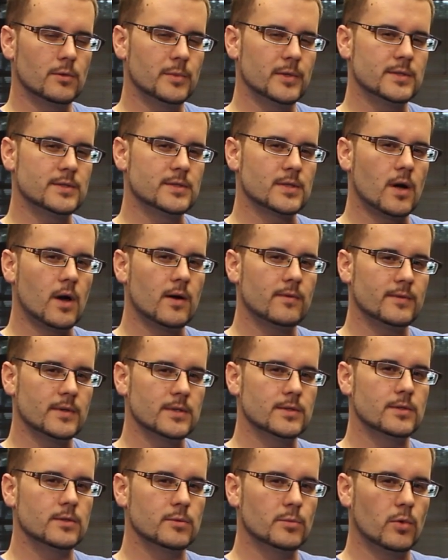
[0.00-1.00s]
bit soft at
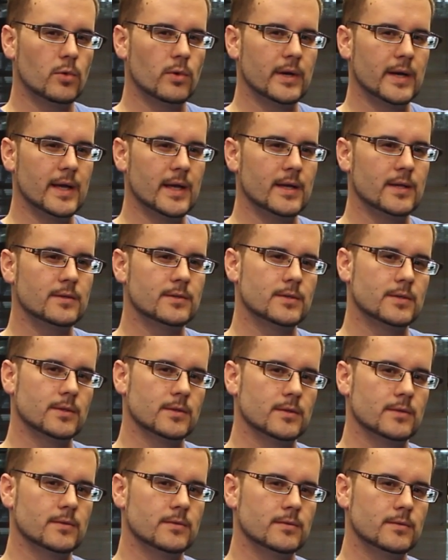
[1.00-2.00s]
2.8 to